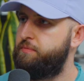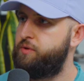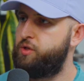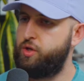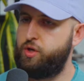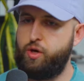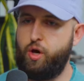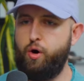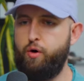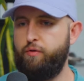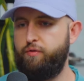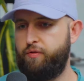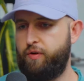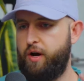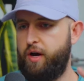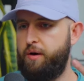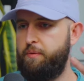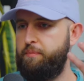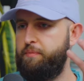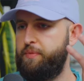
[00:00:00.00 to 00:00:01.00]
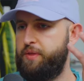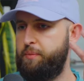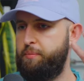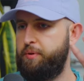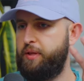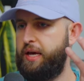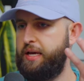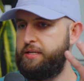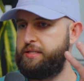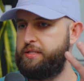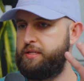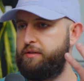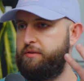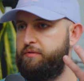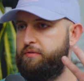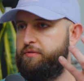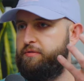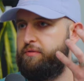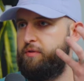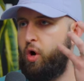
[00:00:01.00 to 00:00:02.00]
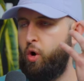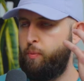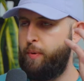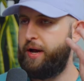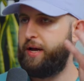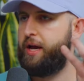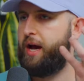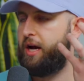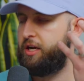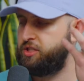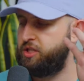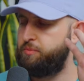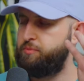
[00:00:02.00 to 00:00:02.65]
to go from the place of oh my gosh,